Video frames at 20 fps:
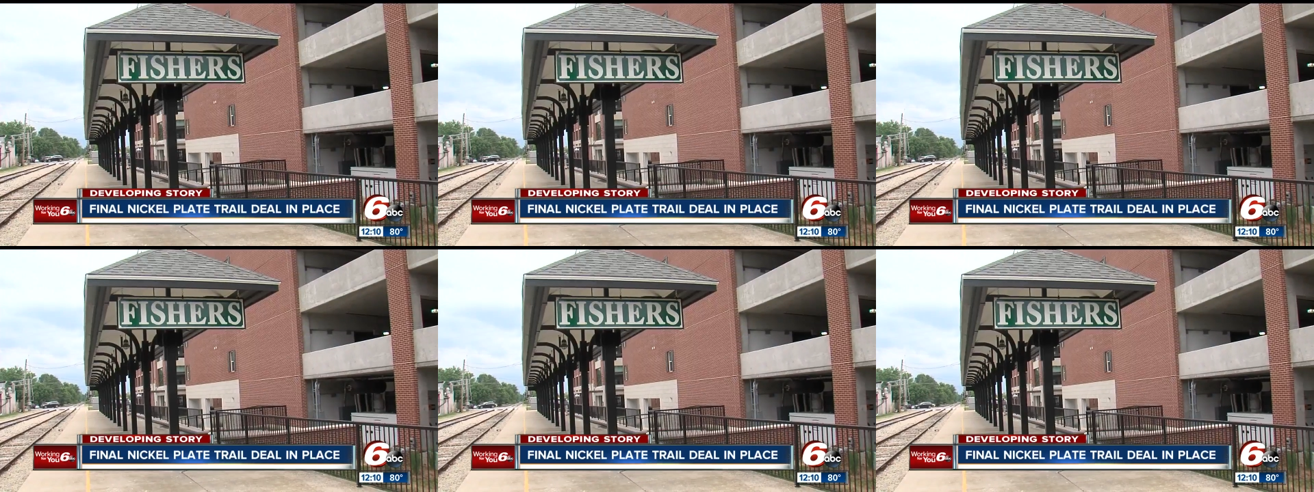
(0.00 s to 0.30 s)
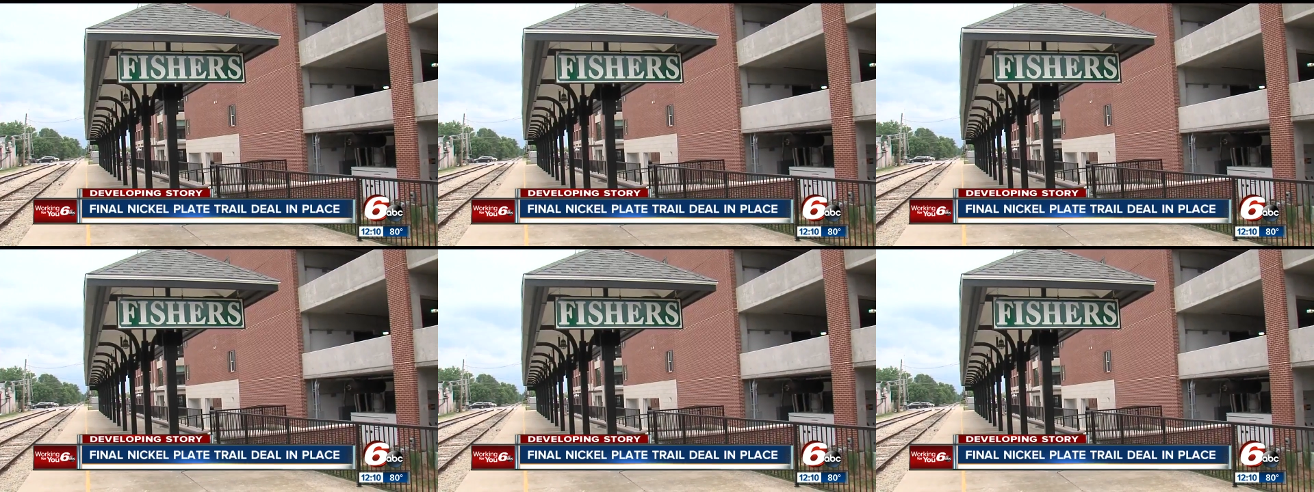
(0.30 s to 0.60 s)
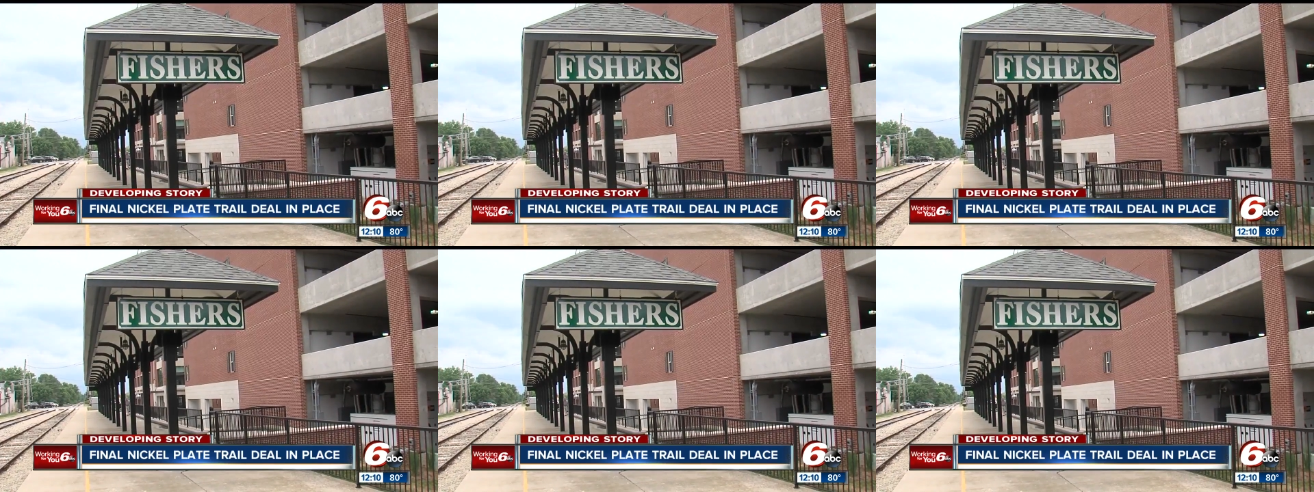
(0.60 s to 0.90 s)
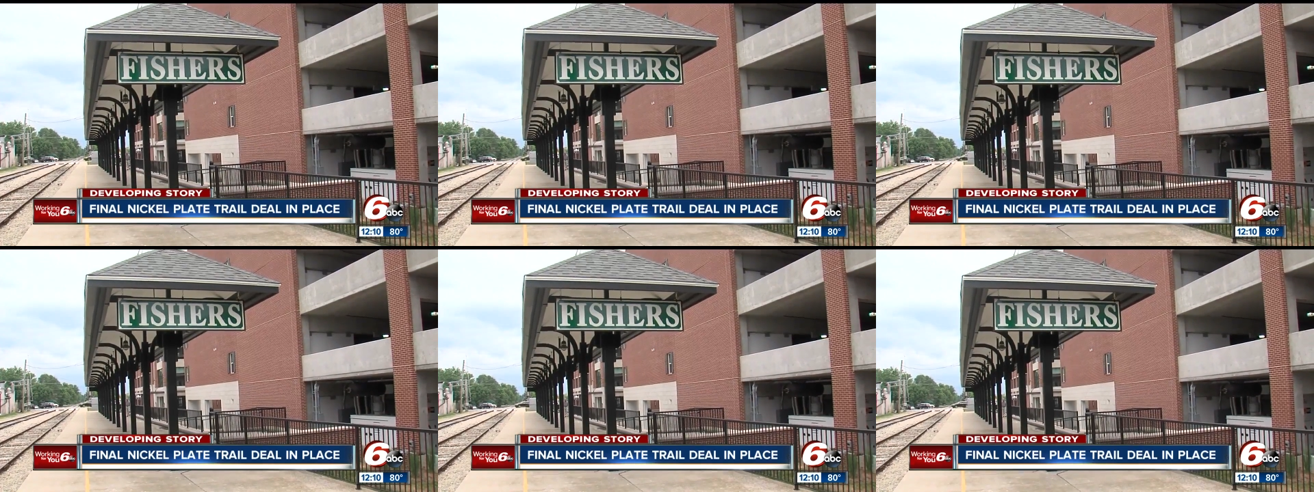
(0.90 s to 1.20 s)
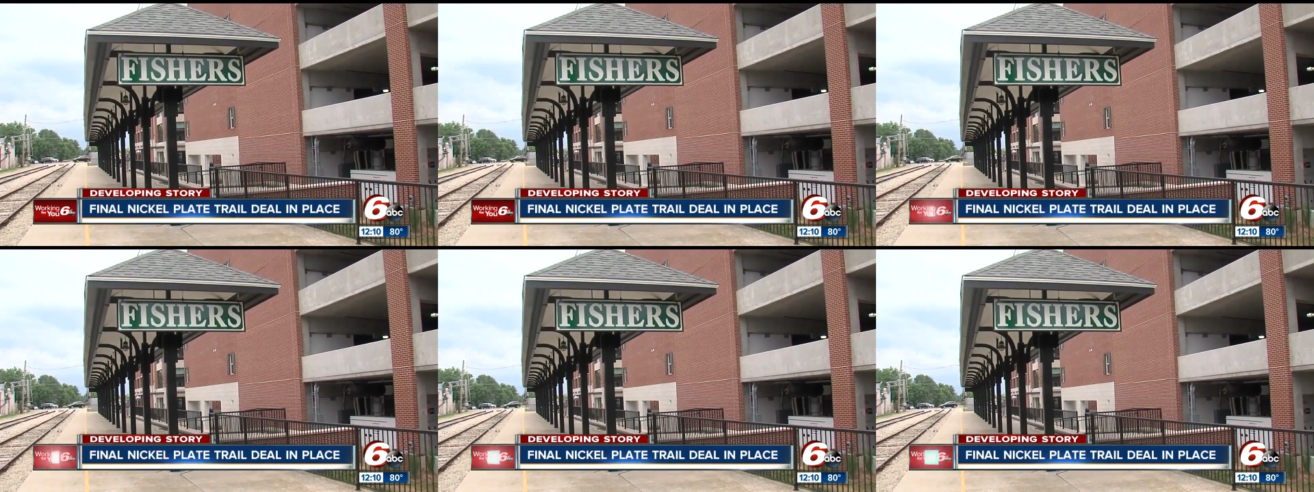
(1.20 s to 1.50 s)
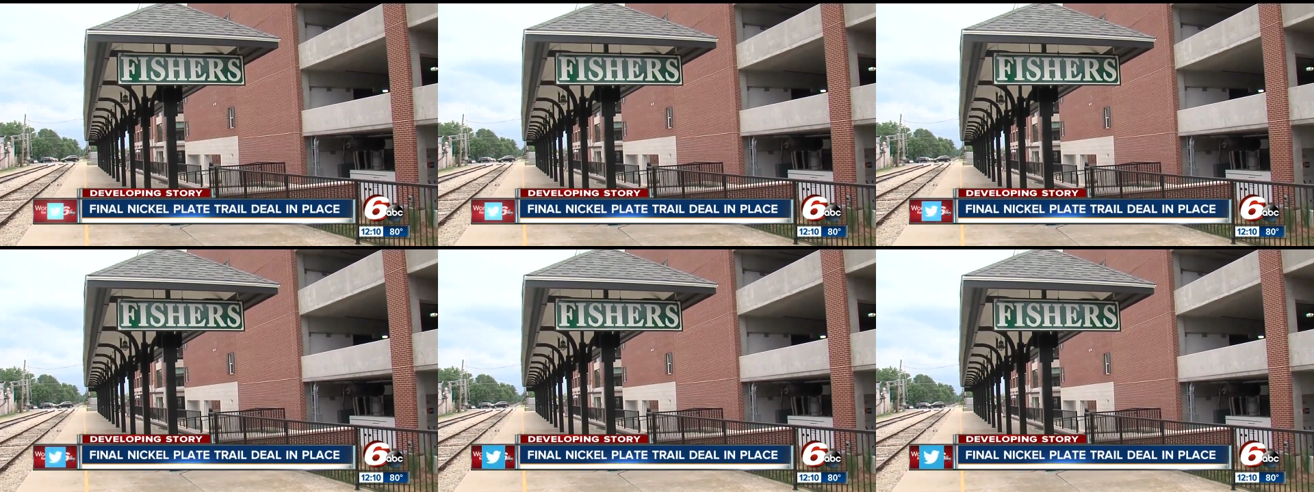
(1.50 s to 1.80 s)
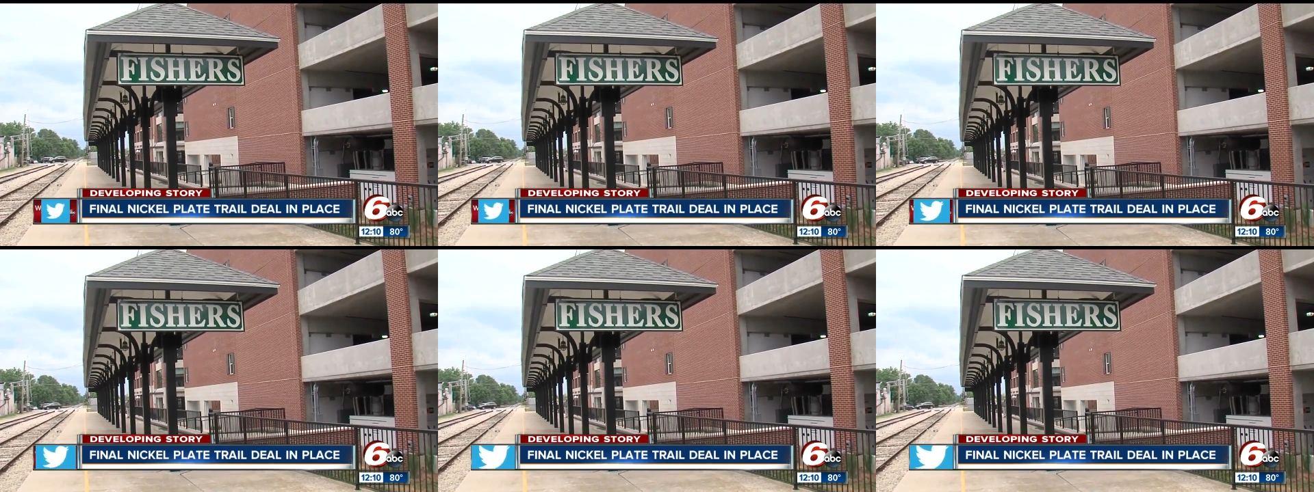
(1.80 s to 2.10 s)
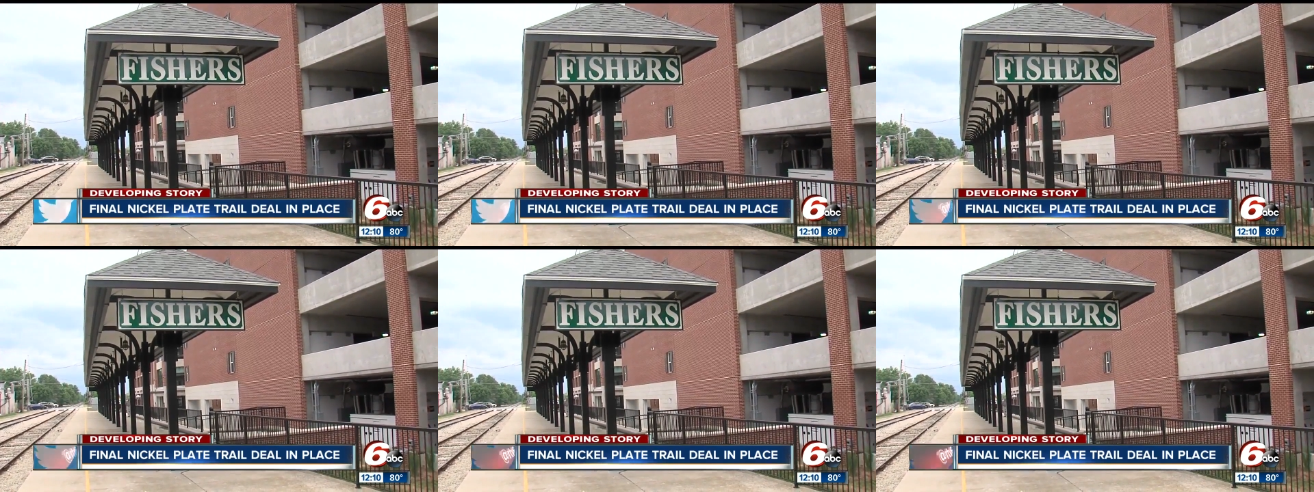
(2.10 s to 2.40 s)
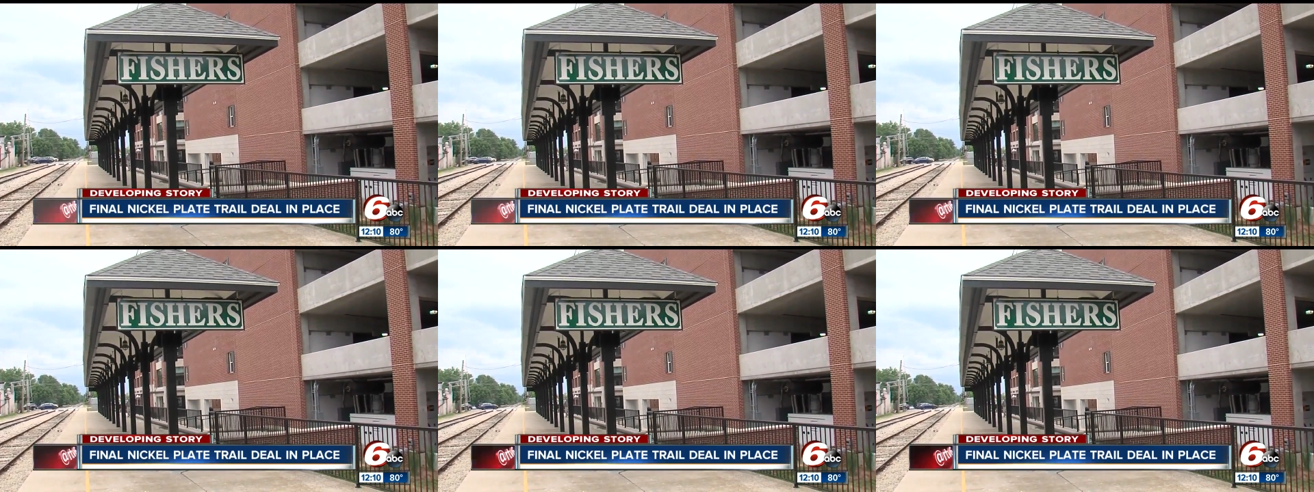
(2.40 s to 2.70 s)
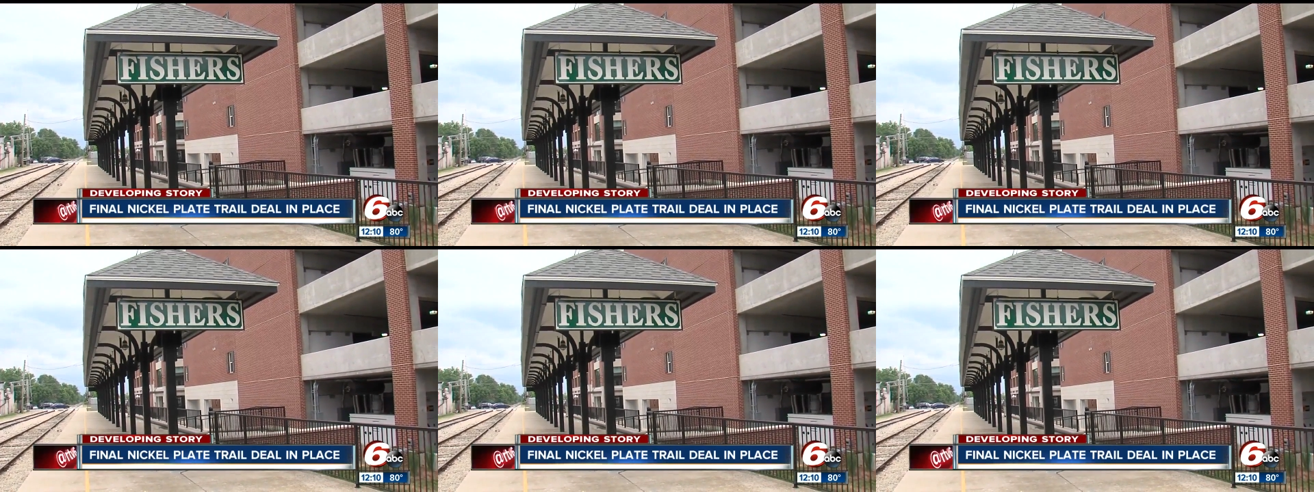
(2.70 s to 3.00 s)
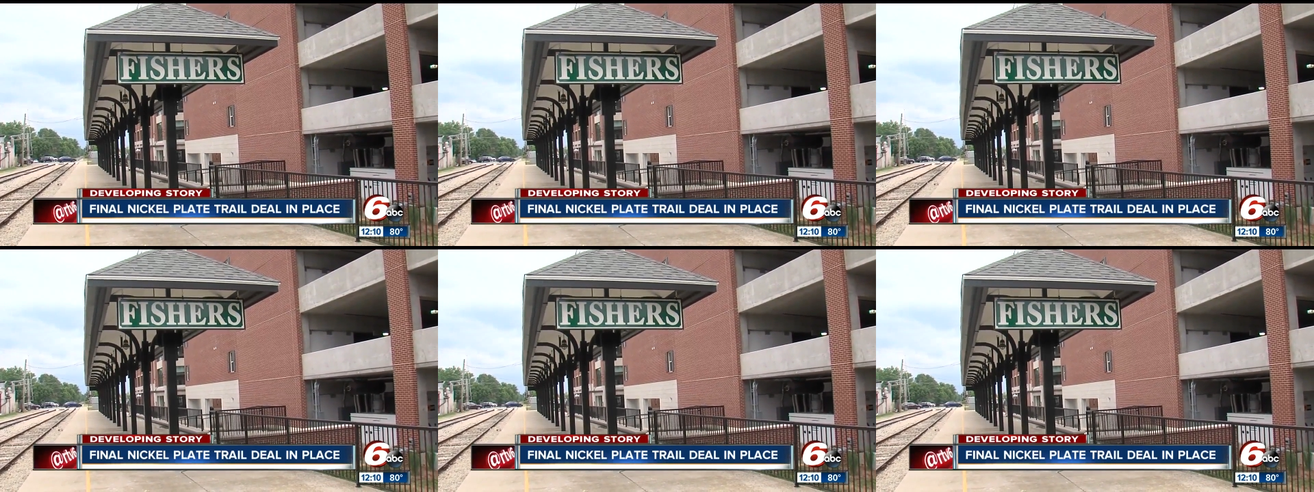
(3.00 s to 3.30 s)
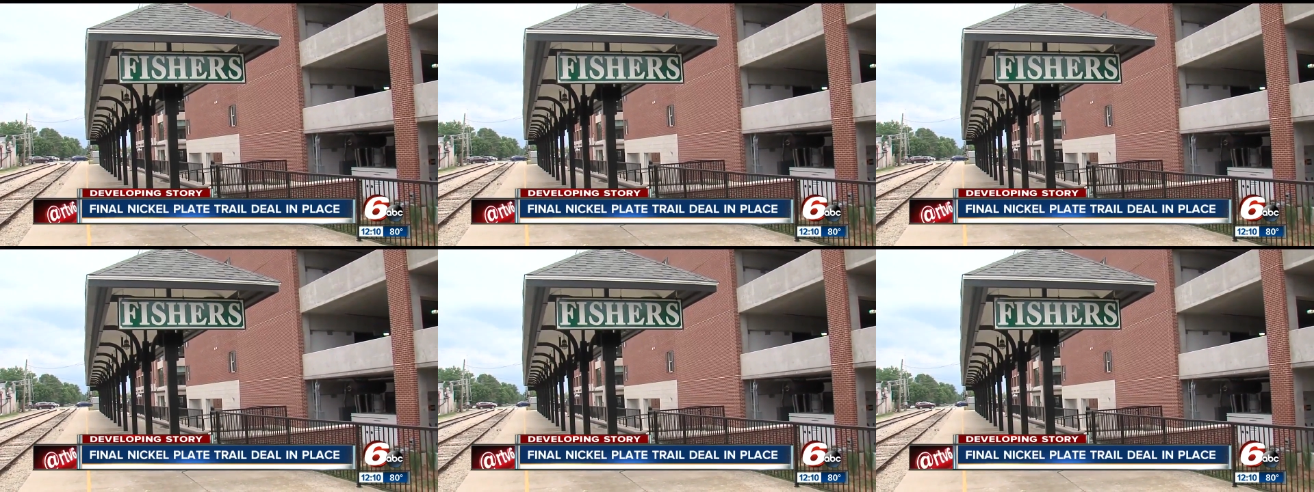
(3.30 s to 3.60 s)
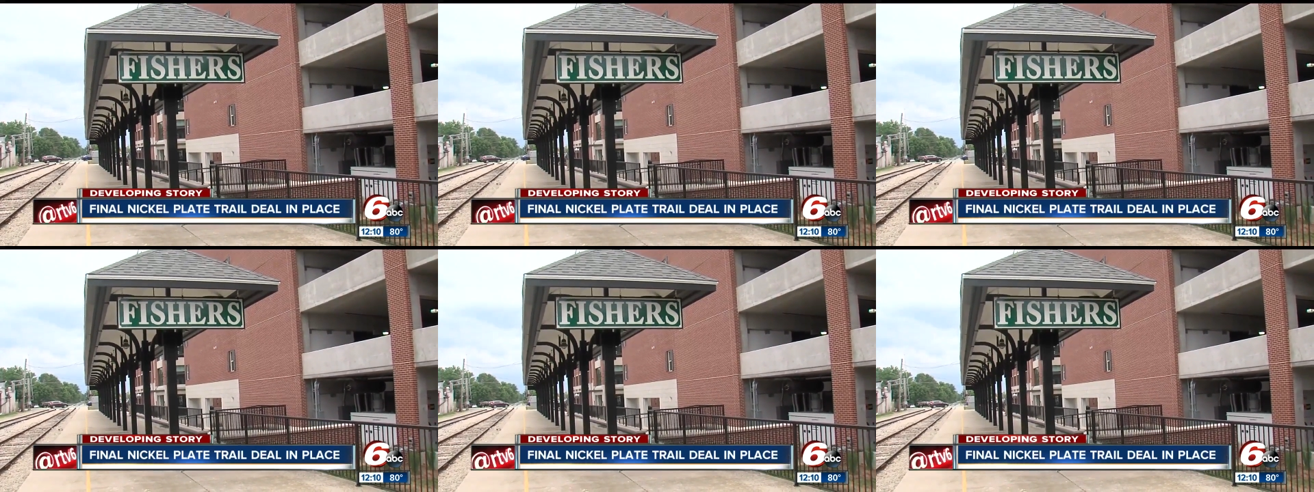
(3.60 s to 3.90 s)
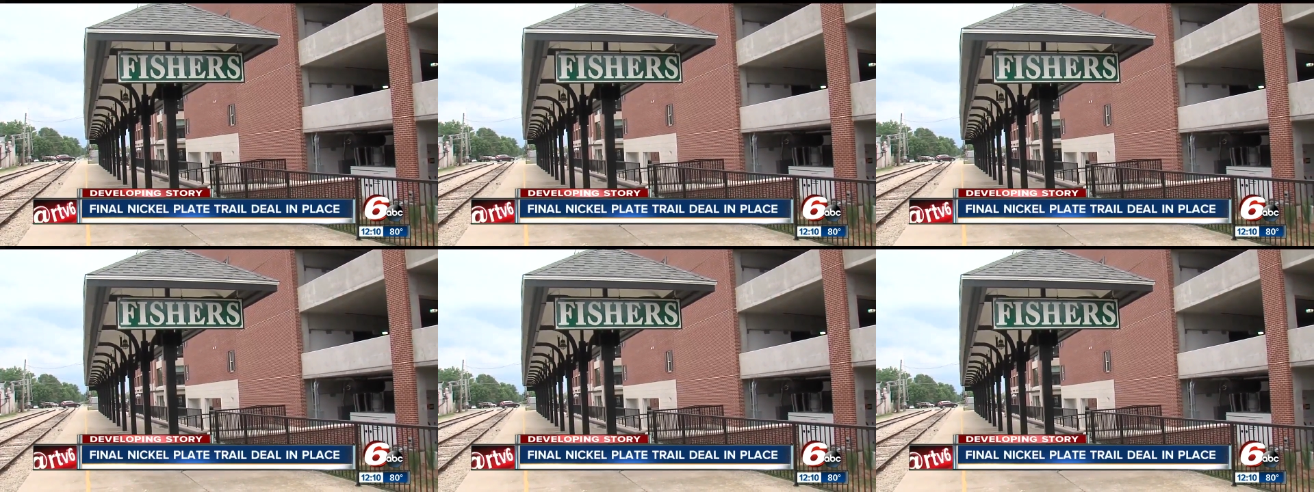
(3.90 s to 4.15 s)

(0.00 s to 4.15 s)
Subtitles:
Nobody's mouth can be seen.